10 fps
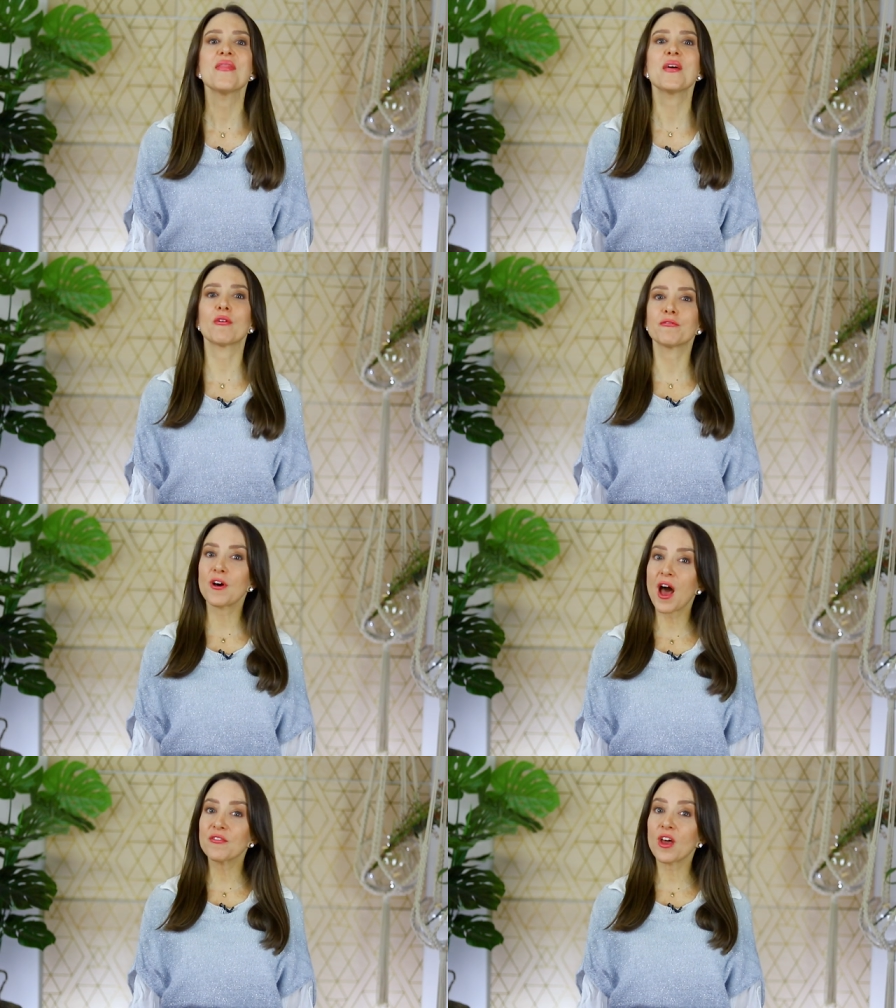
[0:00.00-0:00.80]
there are
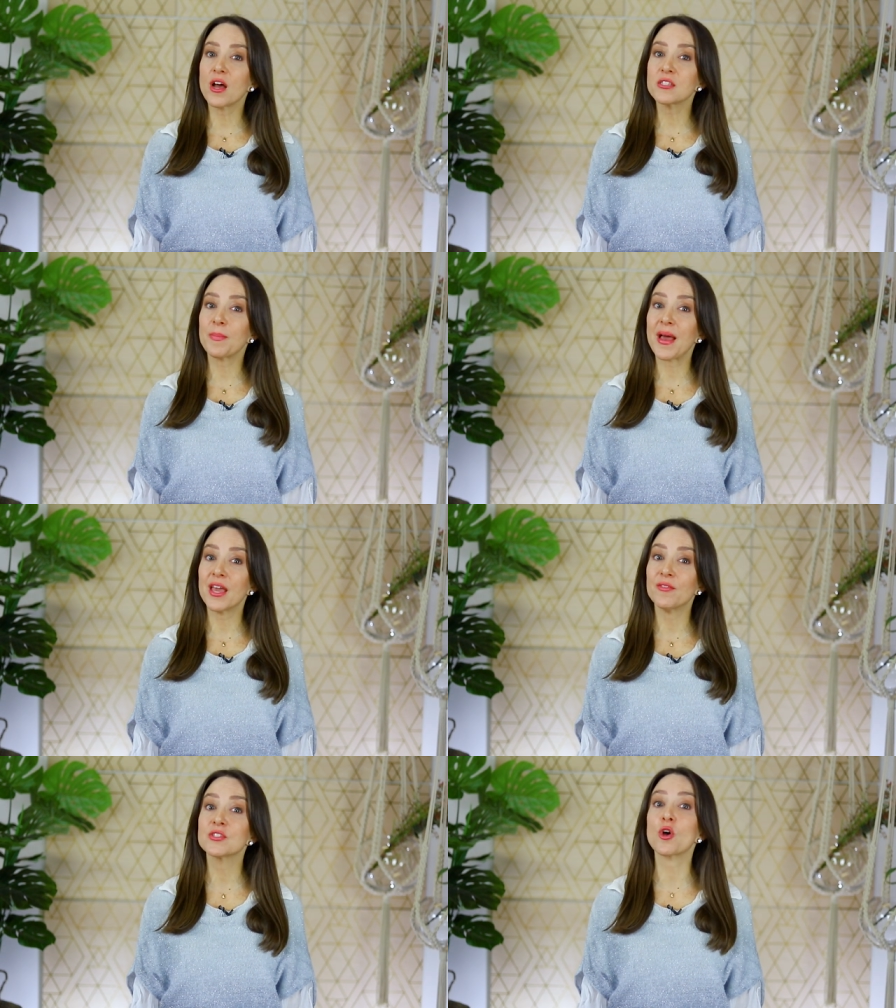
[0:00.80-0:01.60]
five kinds of
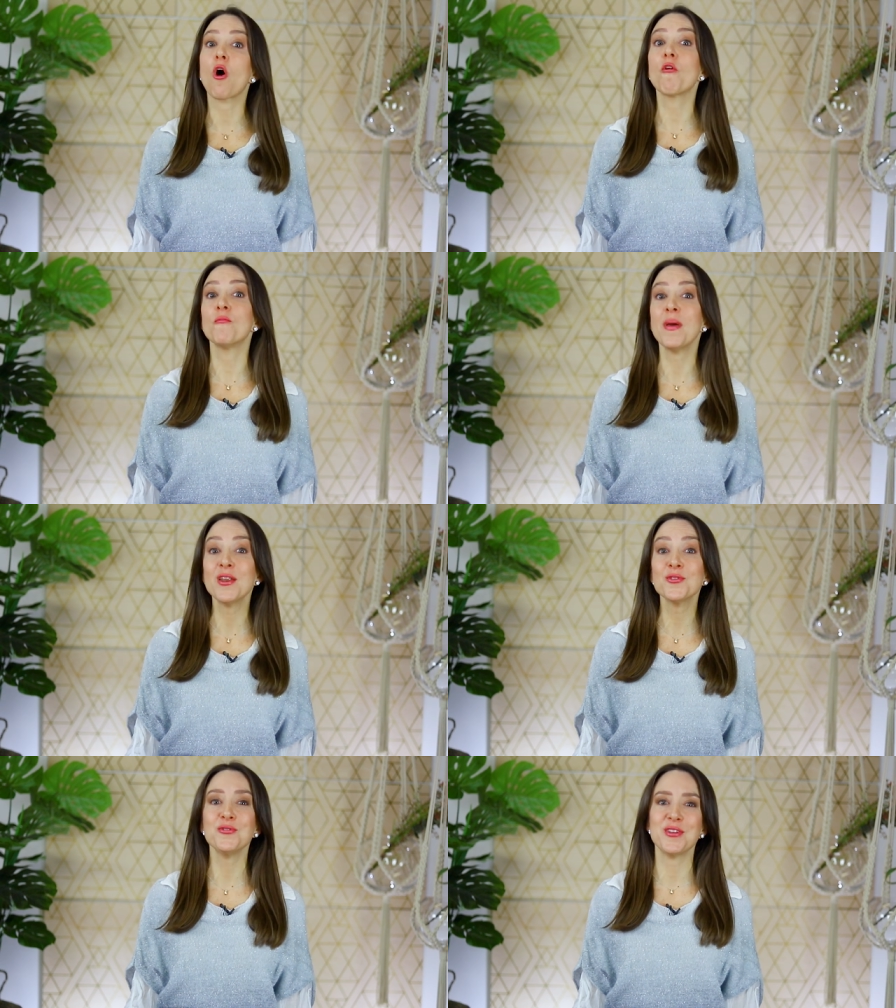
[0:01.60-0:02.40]
behaviors of
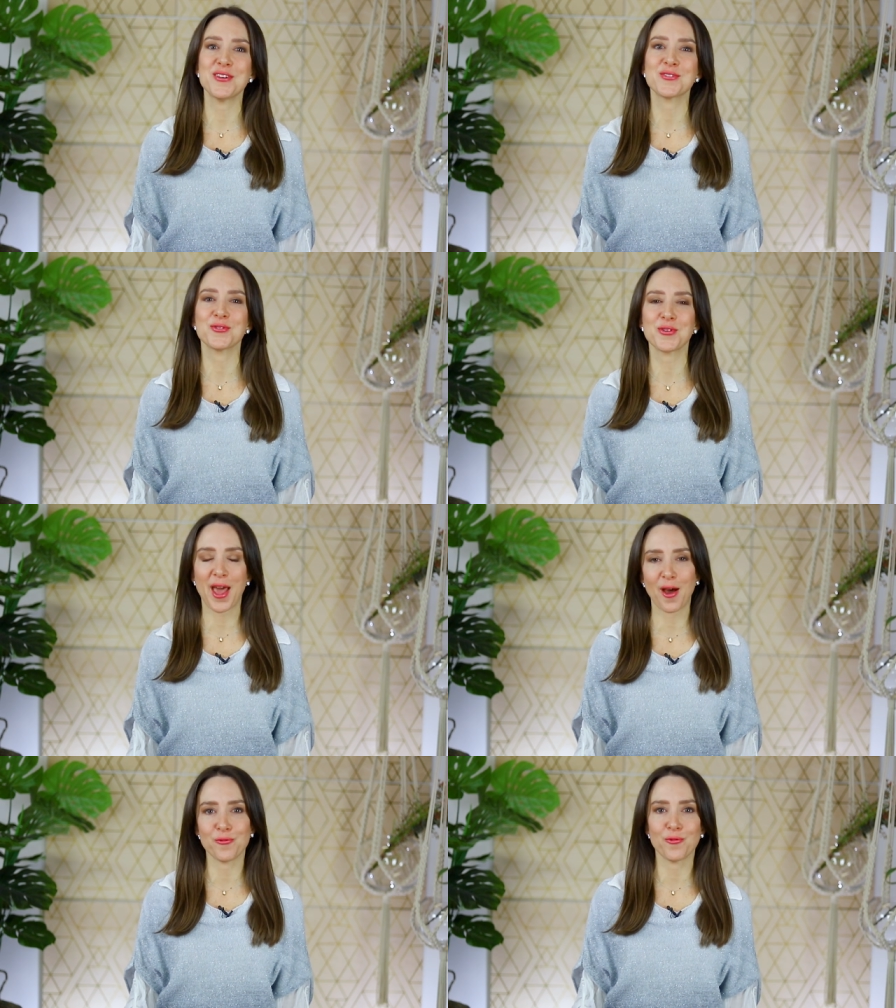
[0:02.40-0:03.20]
men you need to look
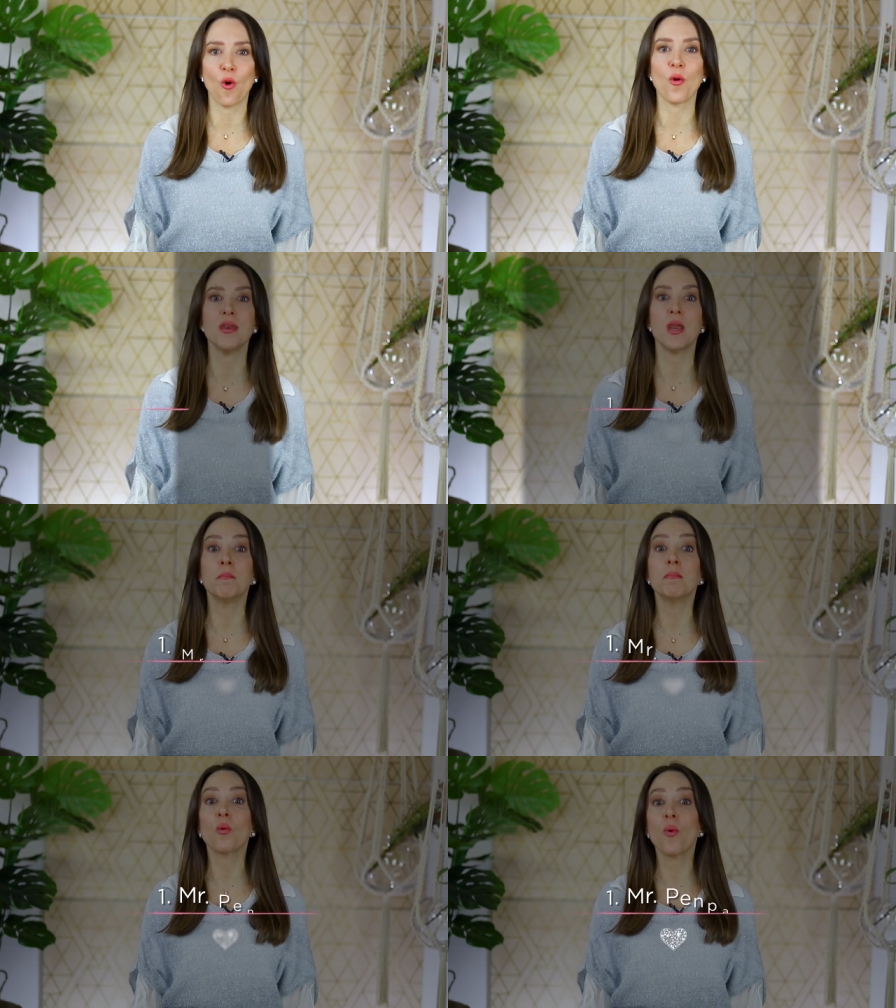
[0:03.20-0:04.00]
out for.
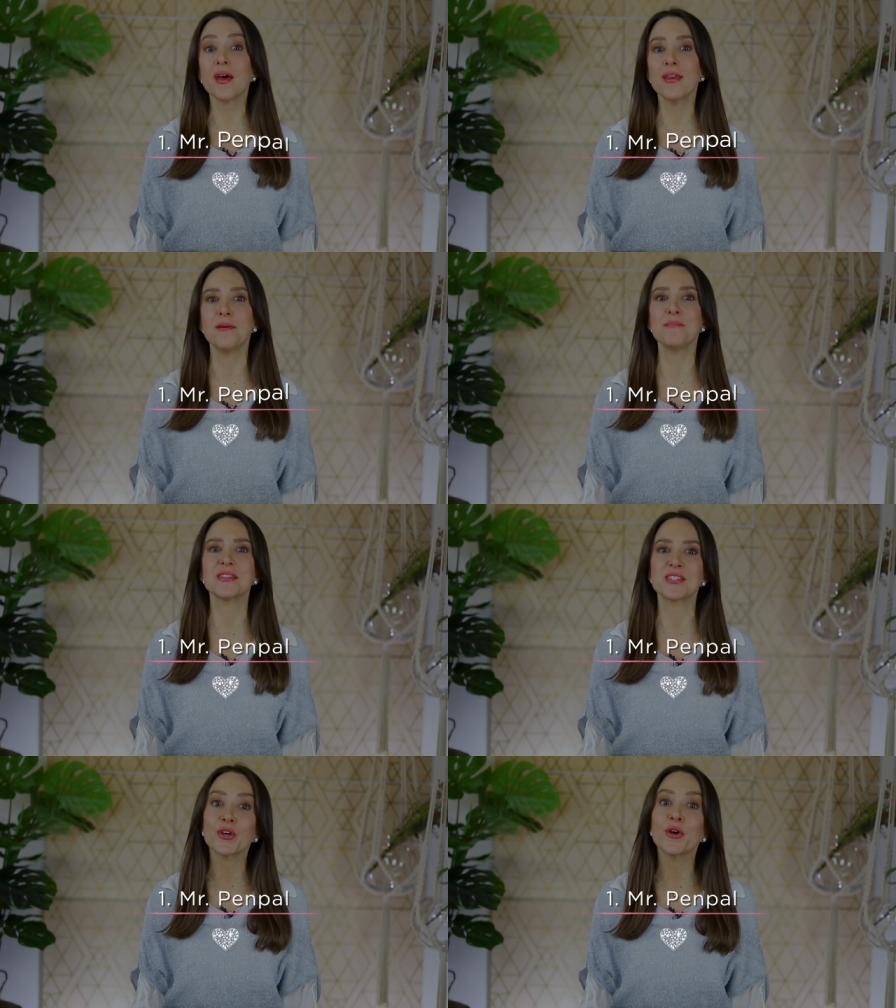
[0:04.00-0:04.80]
Number one,
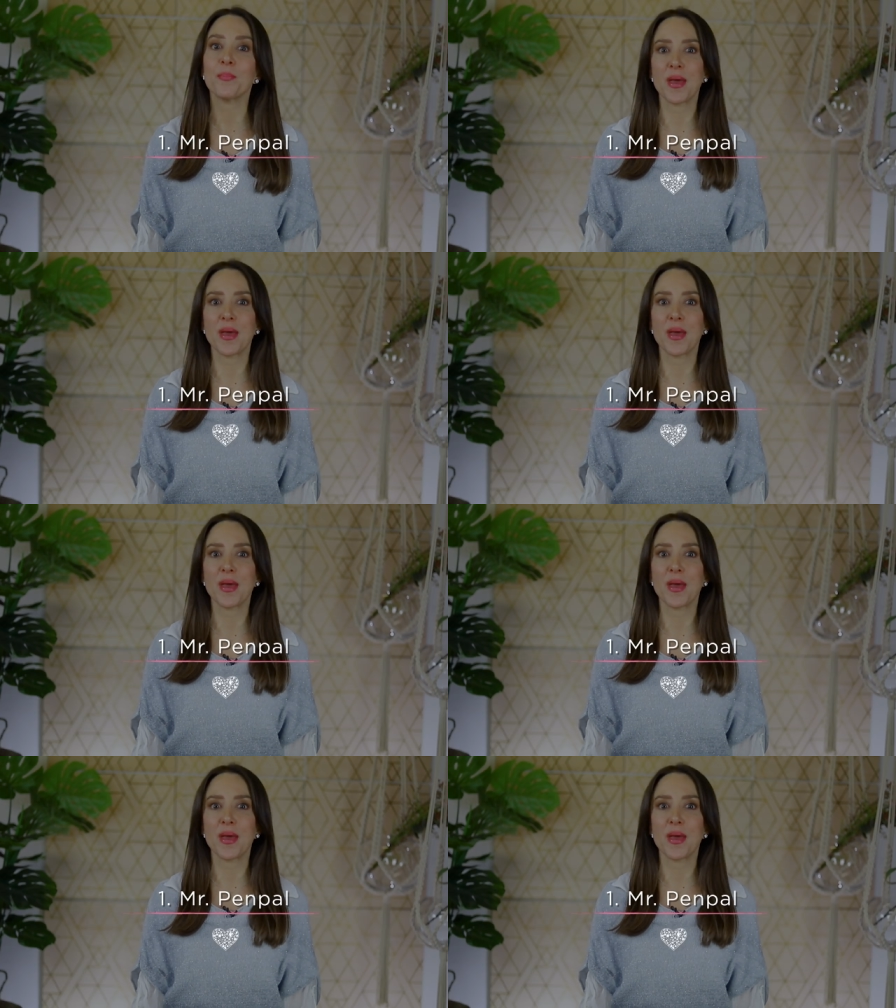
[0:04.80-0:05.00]
Mr.